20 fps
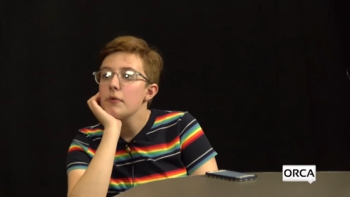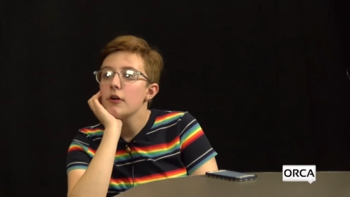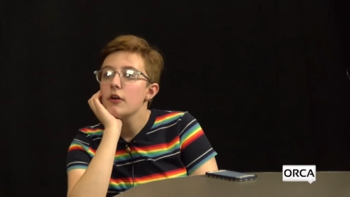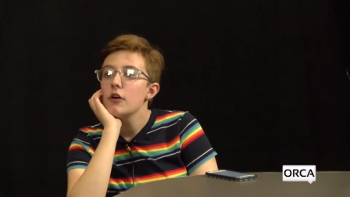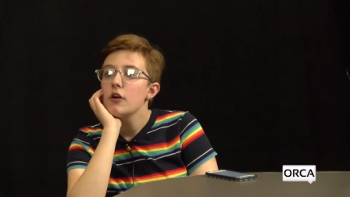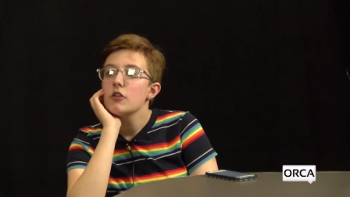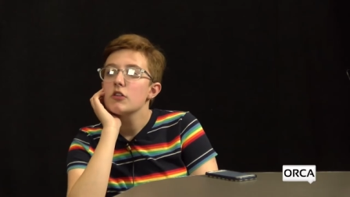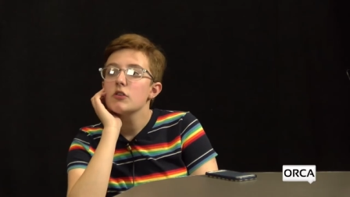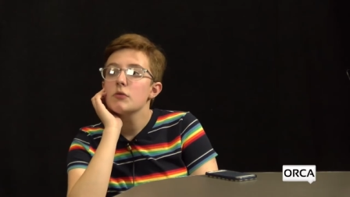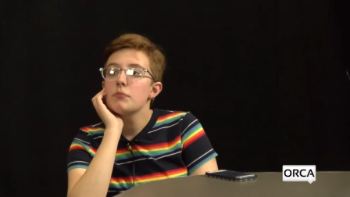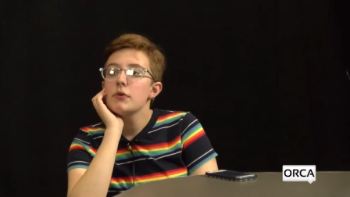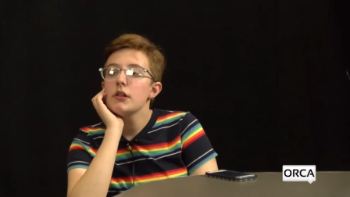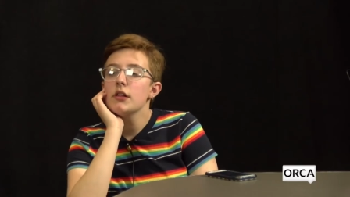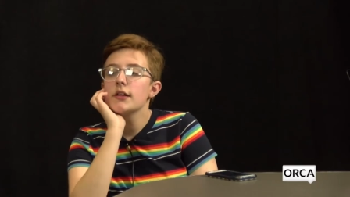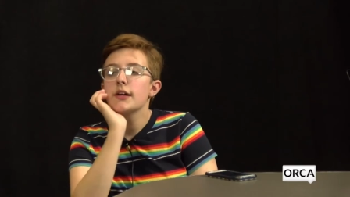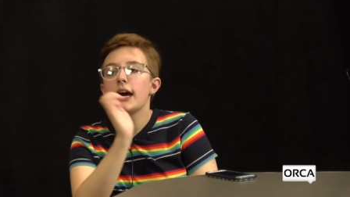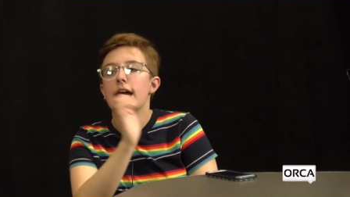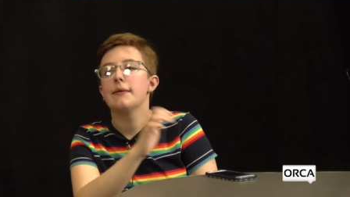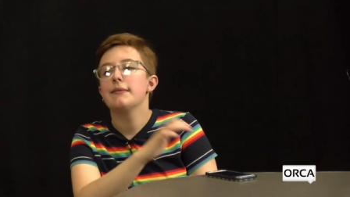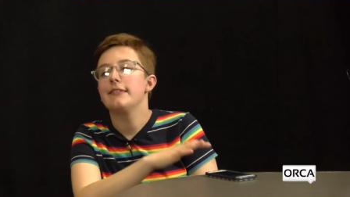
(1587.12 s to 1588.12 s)
Yeah. So Umbrella
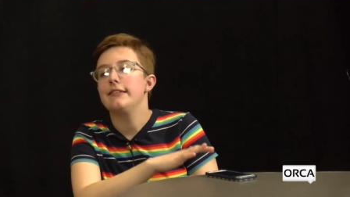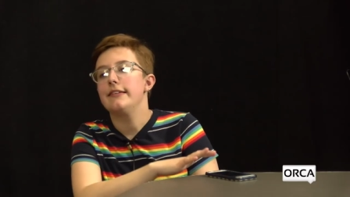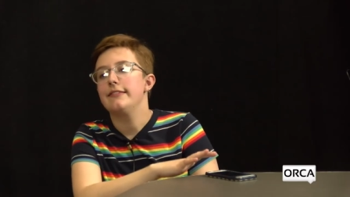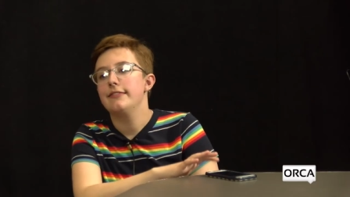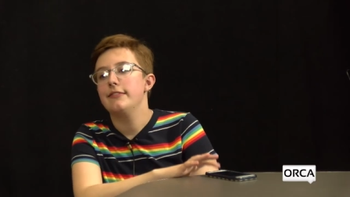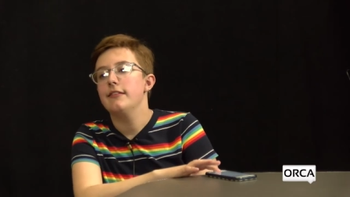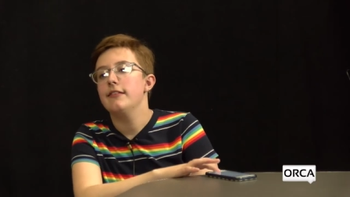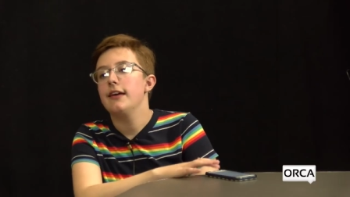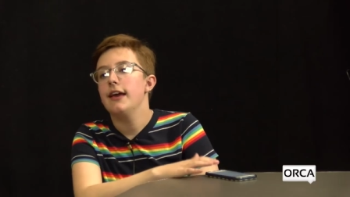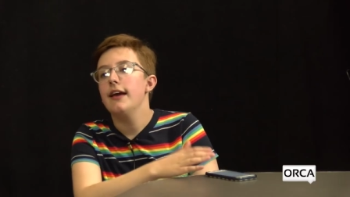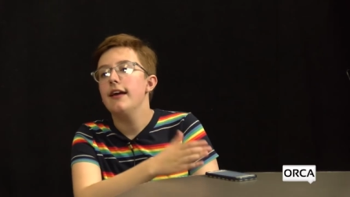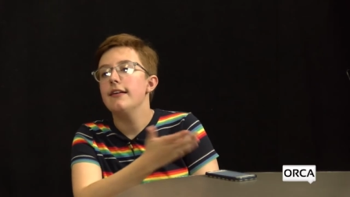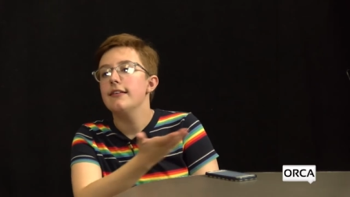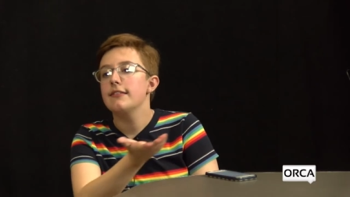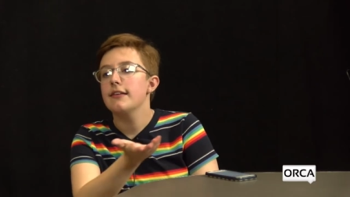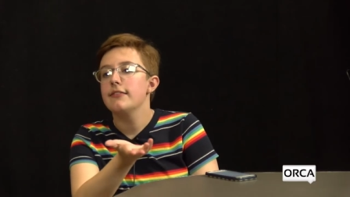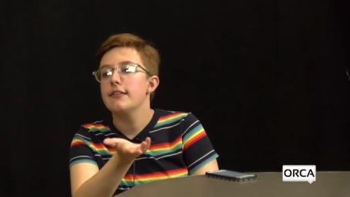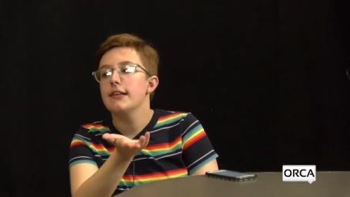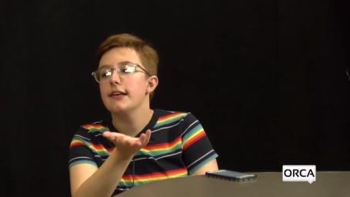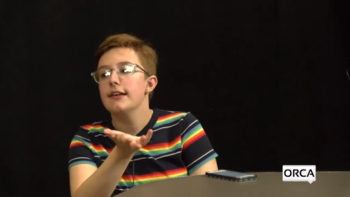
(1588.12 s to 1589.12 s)
Academy is an interesting case
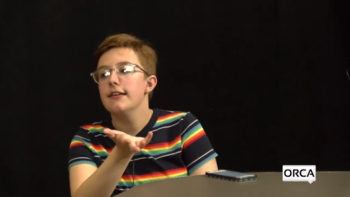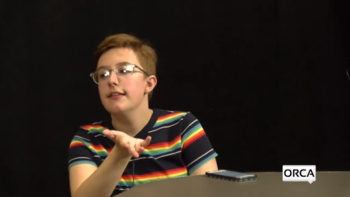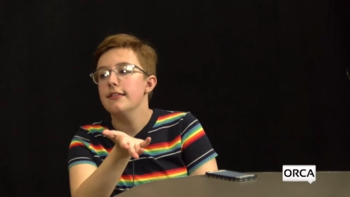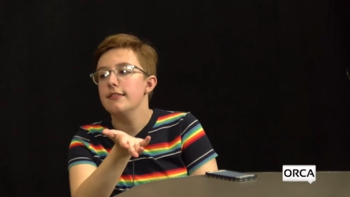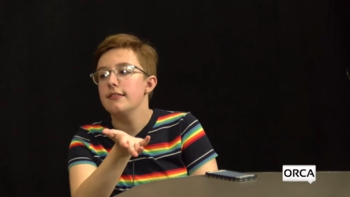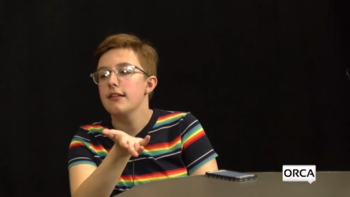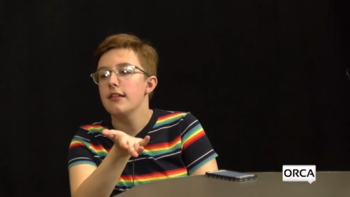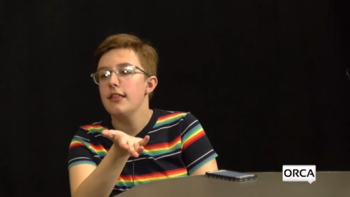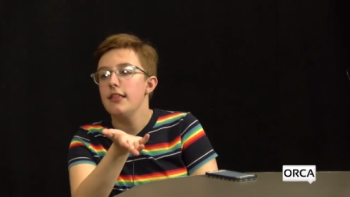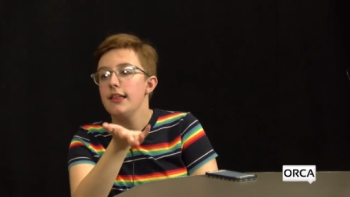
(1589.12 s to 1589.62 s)
because it is